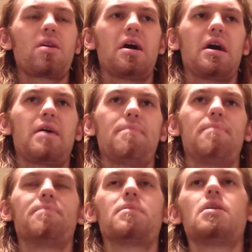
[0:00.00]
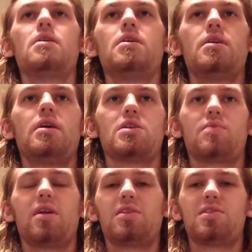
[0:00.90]
um, as
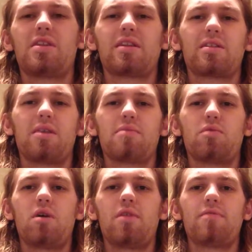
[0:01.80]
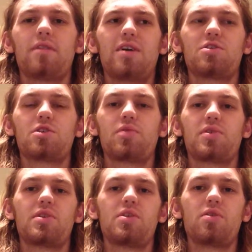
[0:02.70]
well as I think number one last year
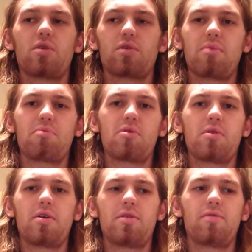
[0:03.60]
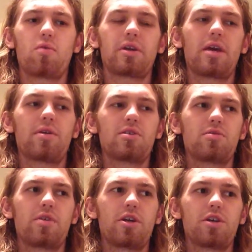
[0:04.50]
was the New York Ripper 4K
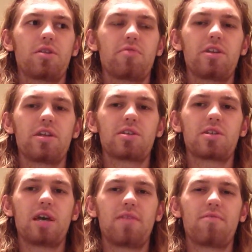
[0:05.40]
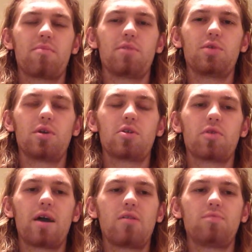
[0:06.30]
restoration 3-disc set from Blue
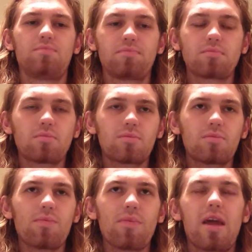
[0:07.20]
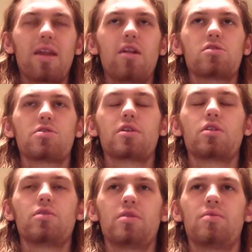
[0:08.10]
Underground, and it also
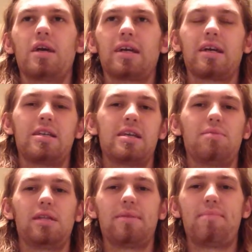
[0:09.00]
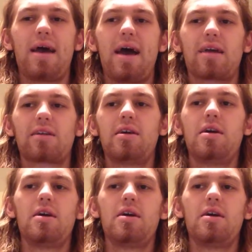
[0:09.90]
included like a Double Impact